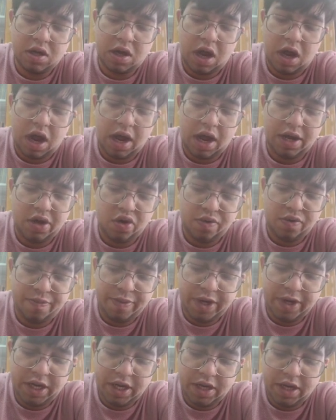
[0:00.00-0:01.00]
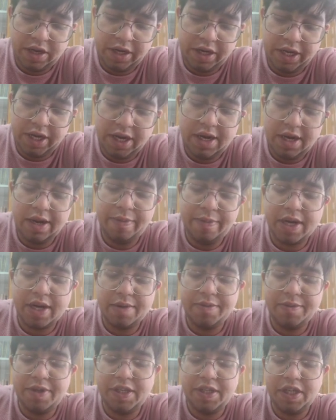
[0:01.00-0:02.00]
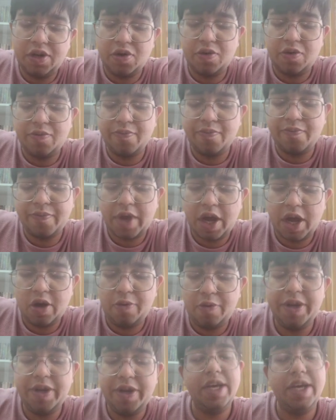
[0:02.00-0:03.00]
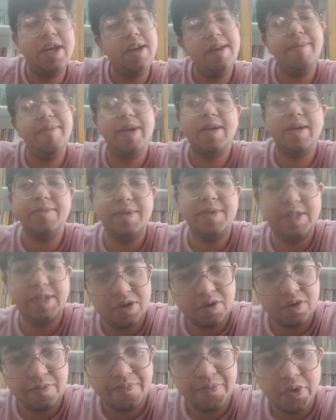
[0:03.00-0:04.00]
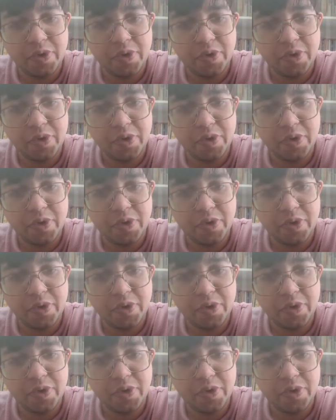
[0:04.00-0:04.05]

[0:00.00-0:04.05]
IOP nearly becomes zero. IOP nearly becomes zero.